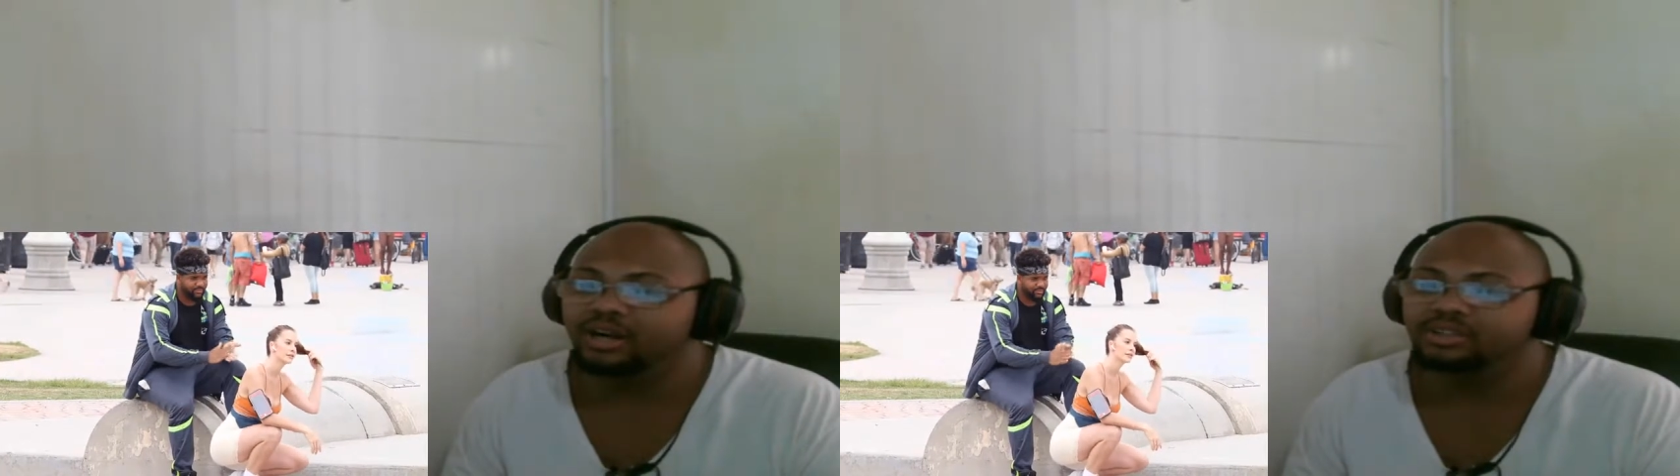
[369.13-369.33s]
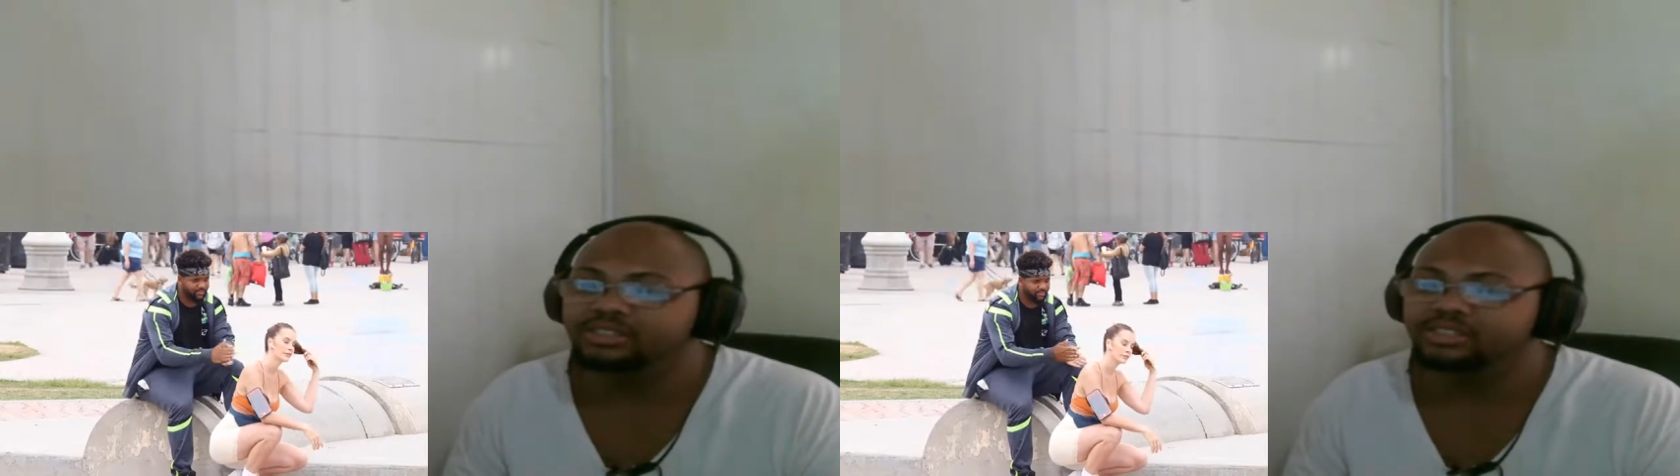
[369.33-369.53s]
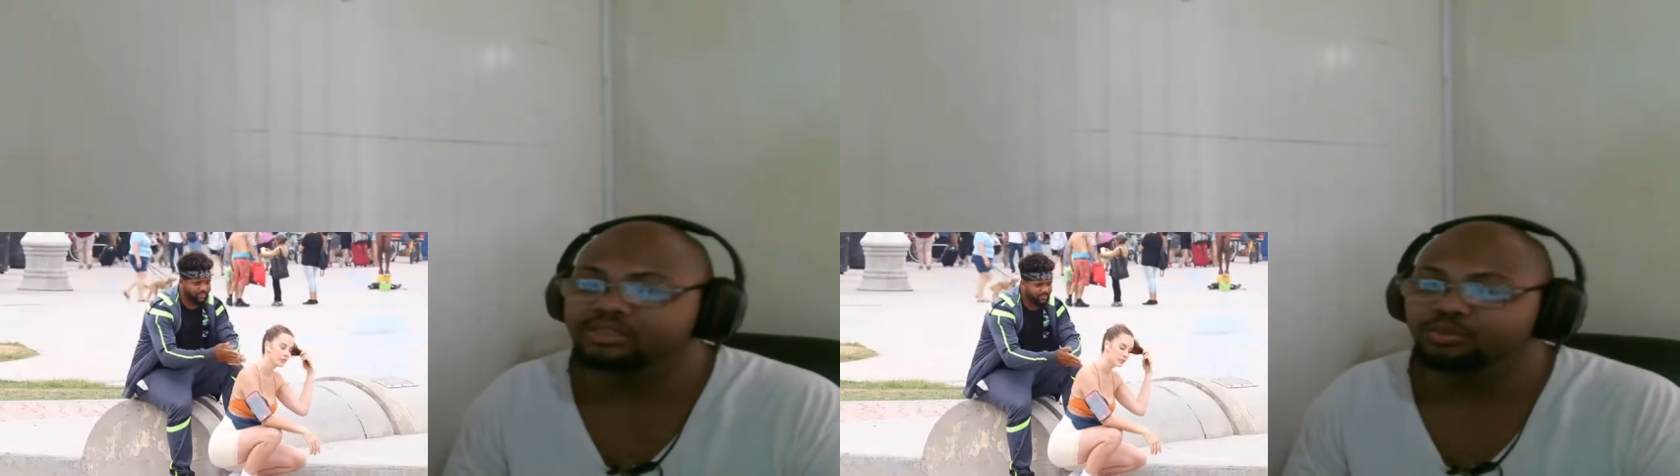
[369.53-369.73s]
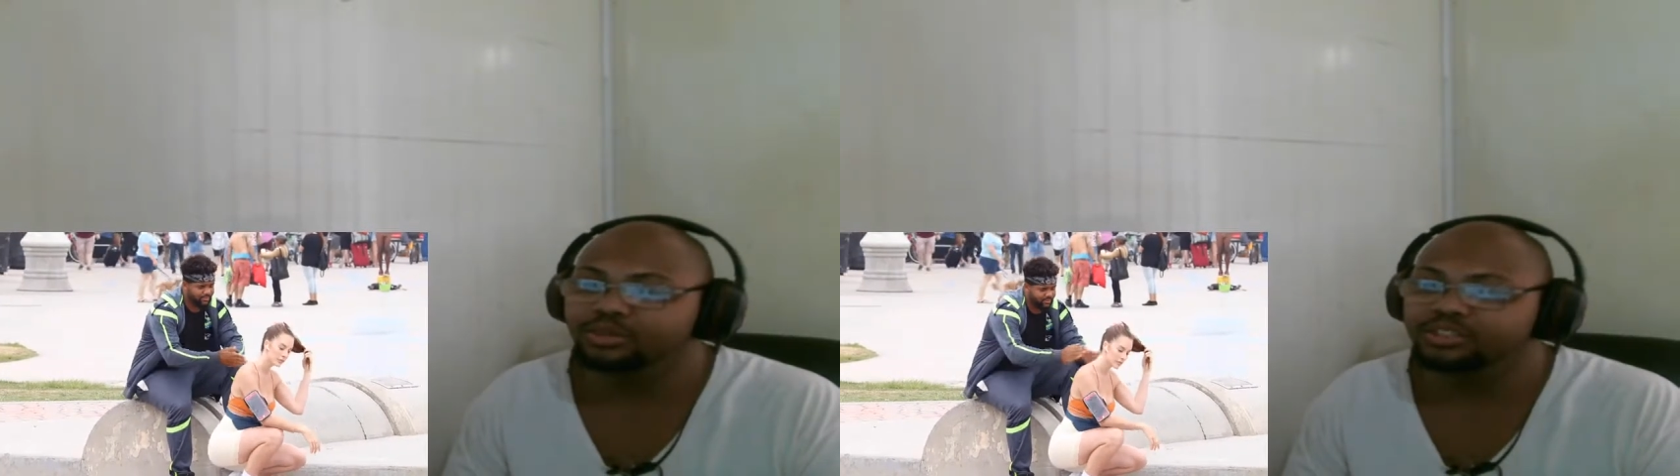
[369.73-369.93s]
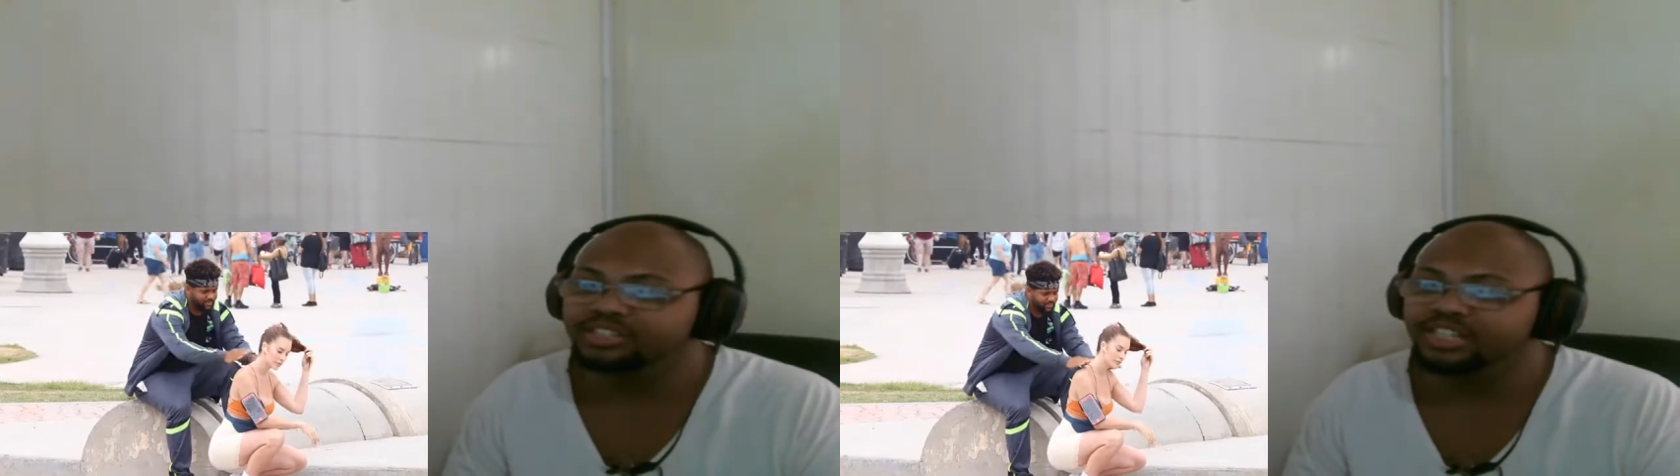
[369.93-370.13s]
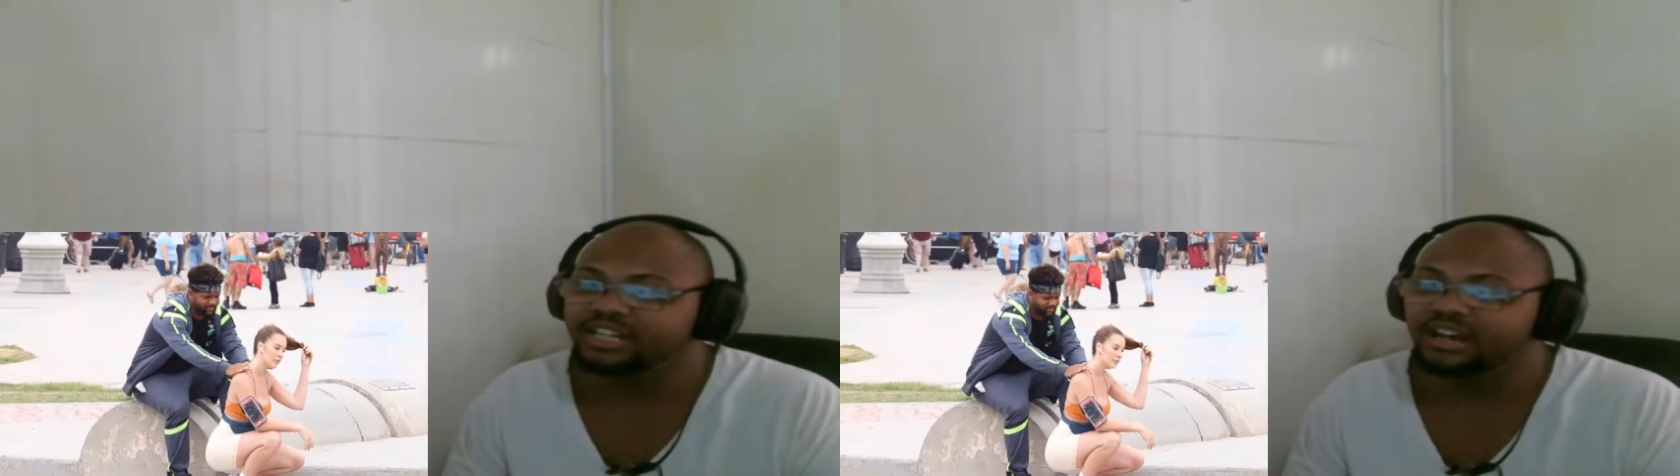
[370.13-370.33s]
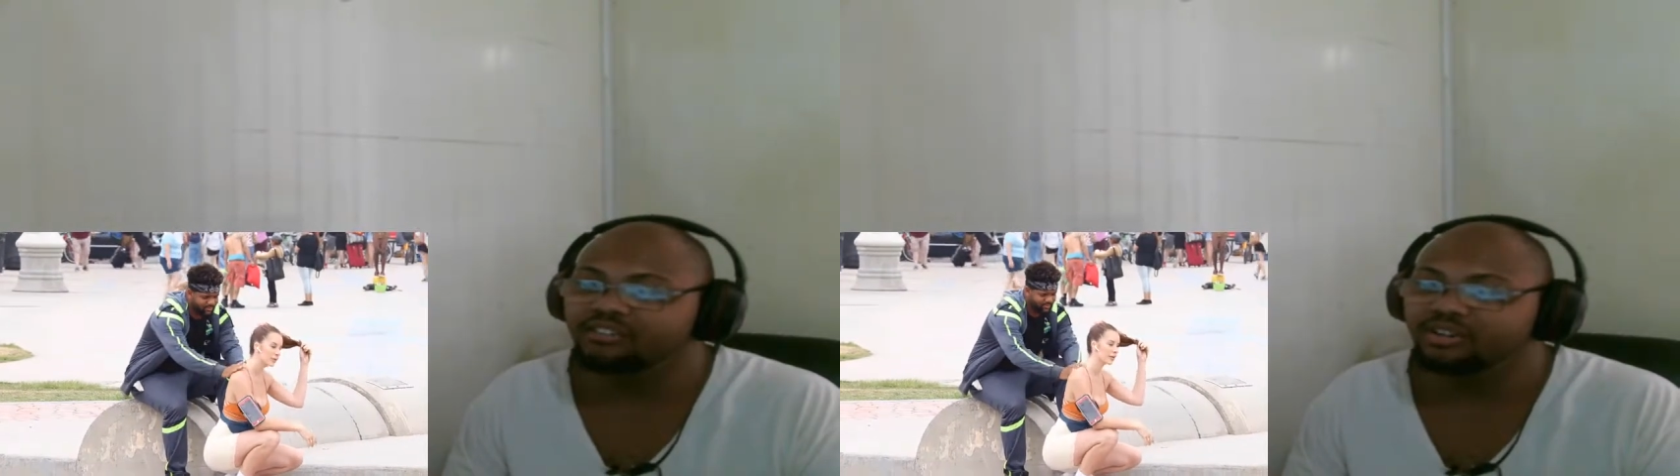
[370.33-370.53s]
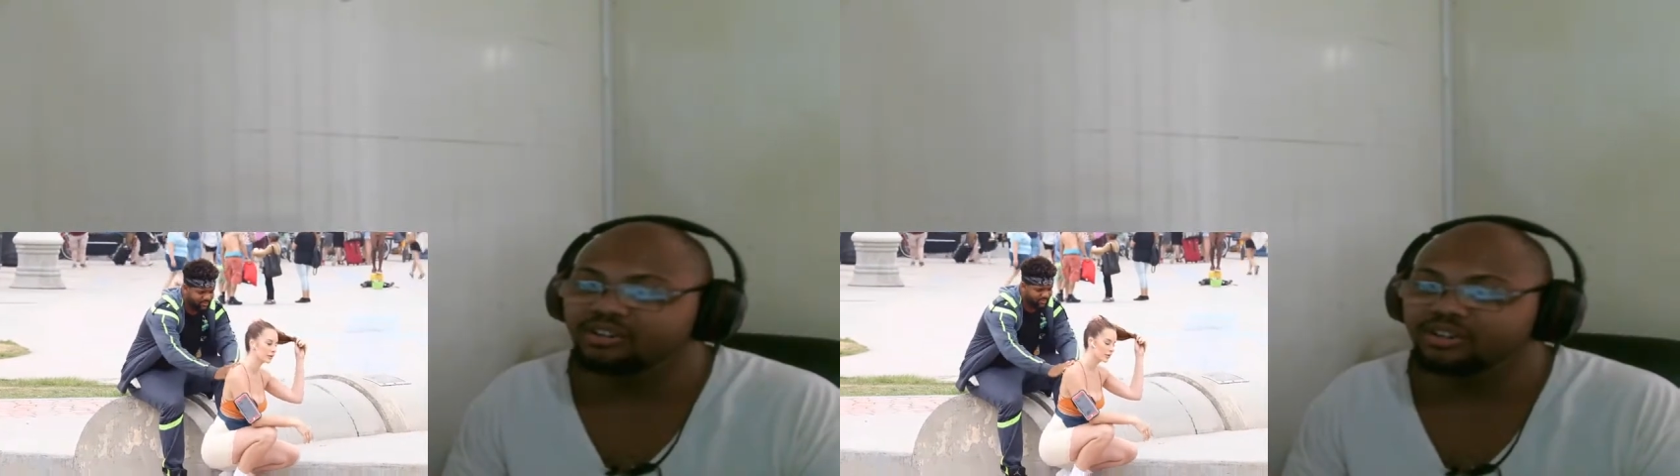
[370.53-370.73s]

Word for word: oh, this is the weirdest thing ever.